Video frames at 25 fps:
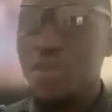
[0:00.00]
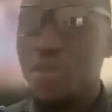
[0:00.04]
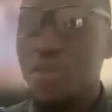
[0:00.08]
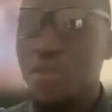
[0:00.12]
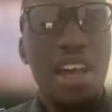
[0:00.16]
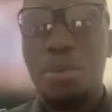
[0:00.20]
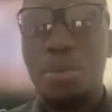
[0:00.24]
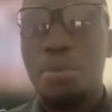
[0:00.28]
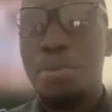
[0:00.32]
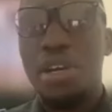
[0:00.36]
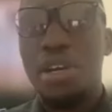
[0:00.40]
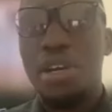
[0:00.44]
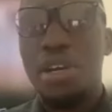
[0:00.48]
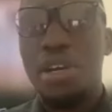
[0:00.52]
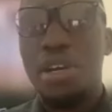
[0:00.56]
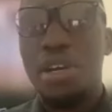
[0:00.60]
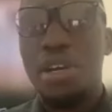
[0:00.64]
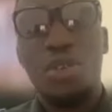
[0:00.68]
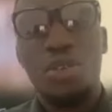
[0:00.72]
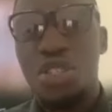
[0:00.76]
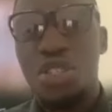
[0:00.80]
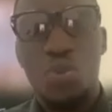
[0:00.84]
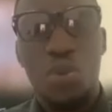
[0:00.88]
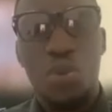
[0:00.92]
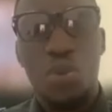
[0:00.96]
Every other
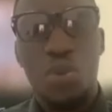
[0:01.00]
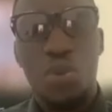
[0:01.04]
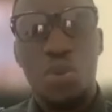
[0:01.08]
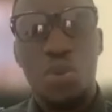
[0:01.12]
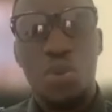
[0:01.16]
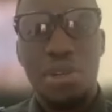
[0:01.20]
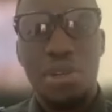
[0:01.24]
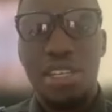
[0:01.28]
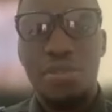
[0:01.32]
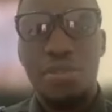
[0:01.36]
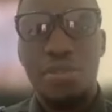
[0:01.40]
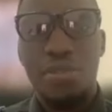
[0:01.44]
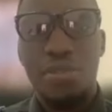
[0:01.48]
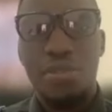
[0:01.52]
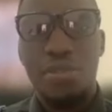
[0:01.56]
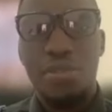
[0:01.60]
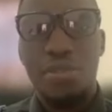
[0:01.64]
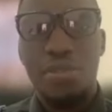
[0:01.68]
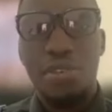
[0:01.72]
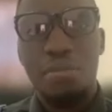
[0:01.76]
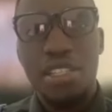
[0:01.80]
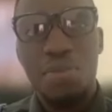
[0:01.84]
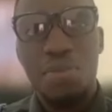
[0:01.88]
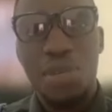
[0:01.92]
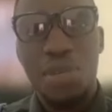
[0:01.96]
boat we burn,
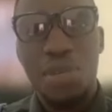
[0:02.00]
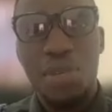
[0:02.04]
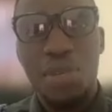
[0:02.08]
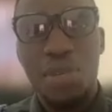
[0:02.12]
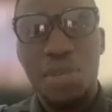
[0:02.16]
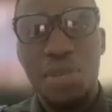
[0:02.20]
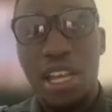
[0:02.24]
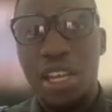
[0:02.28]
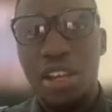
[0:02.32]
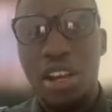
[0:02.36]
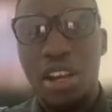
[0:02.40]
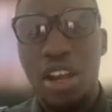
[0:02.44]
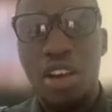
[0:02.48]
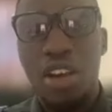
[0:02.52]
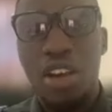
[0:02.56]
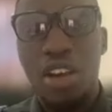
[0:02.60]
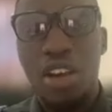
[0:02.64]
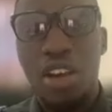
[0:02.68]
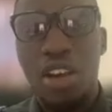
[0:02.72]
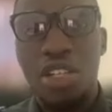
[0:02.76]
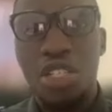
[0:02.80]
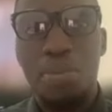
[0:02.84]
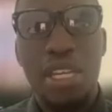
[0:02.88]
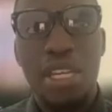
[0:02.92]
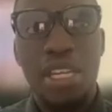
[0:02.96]
if it means becoming
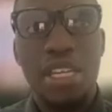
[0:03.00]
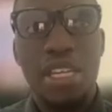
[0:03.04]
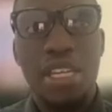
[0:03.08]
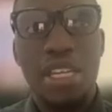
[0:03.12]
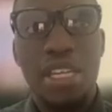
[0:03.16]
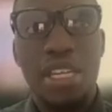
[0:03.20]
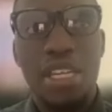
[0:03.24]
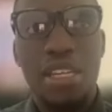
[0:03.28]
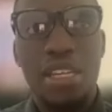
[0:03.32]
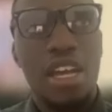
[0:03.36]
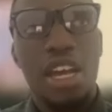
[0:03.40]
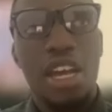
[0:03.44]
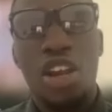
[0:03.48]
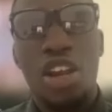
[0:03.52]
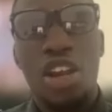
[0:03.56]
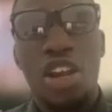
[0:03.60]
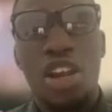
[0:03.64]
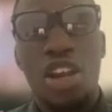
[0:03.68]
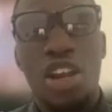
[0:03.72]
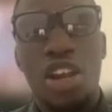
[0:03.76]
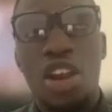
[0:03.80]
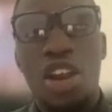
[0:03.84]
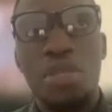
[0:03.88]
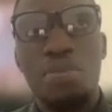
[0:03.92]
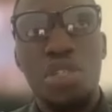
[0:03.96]
an entrepreneur,
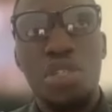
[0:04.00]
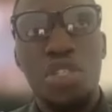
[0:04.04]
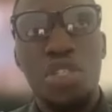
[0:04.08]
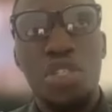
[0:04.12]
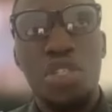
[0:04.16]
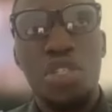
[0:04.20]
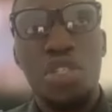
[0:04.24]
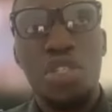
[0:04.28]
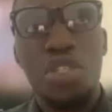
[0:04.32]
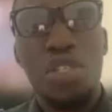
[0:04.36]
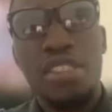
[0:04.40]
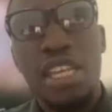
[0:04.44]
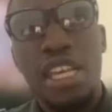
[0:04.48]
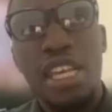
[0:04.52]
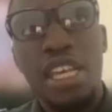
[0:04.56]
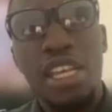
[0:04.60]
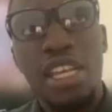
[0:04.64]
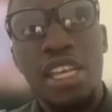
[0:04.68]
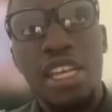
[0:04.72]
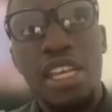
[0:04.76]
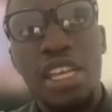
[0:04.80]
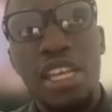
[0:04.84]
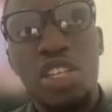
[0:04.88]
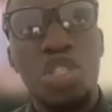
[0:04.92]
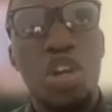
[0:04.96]
an option between
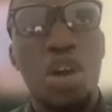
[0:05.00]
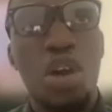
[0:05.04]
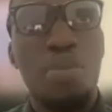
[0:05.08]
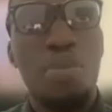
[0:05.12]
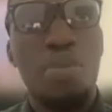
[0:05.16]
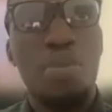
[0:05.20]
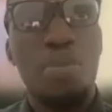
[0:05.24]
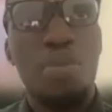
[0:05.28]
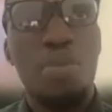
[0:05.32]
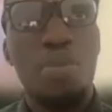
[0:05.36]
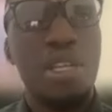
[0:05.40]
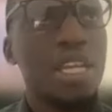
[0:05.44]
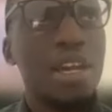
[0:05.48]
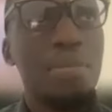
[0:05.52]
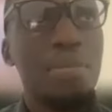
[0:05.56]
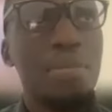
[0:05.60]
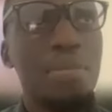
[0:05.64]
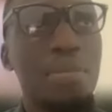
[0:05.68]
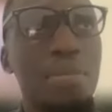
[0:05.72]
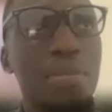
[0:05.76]
staying in your job and